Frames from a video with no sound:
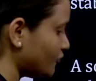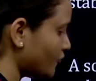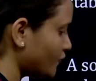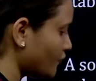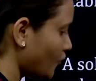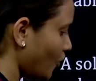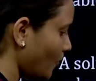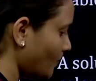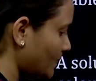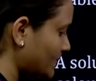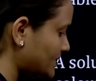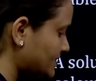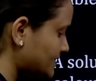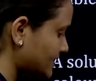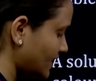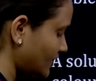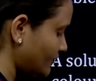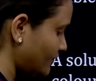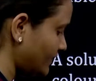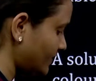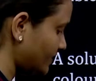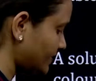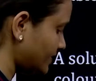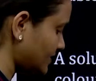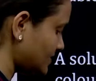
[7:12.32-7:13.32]
of copper
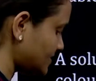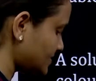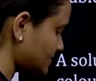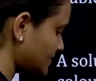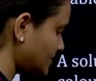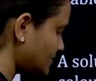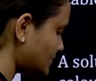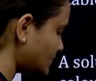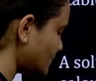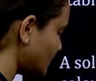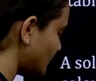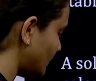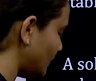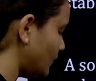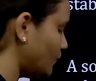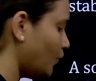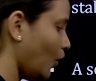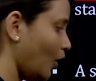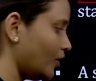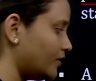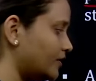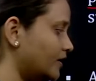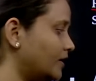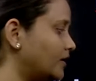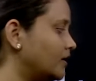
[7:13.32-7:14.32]
sulfate crystals to the
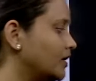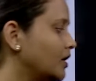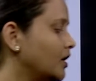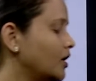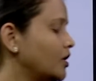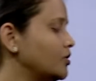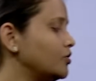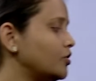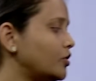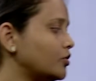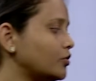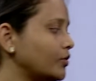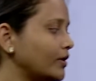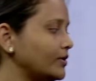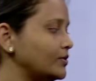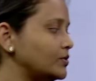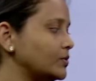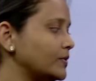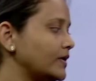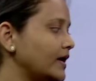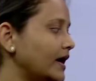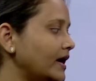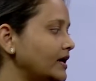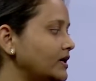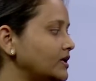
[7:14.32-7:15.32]
water, you are going to
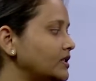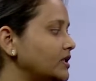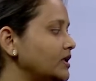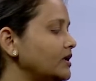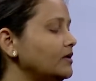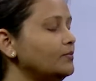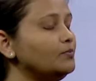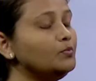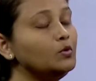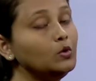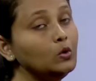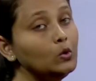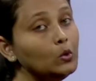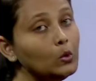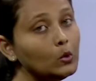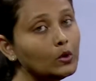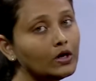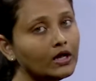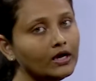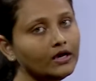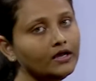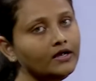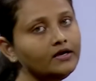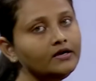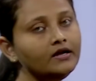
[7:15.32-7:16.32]
get the blue
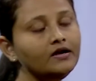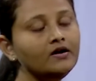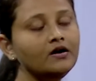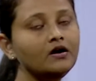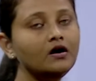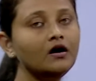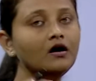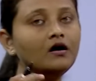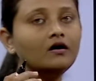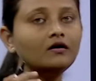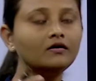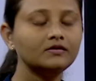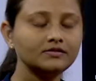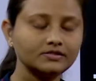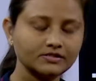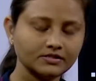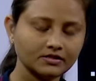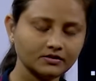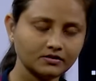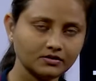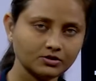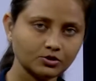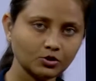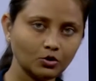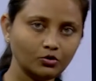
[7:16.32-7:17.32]
colored
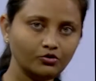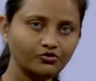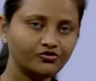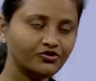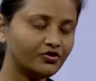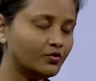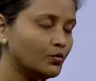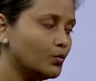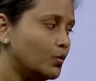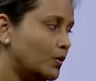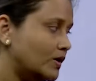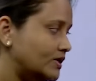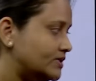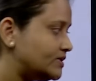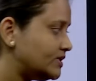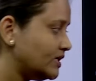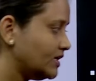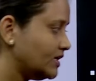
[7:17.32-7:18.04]
solution which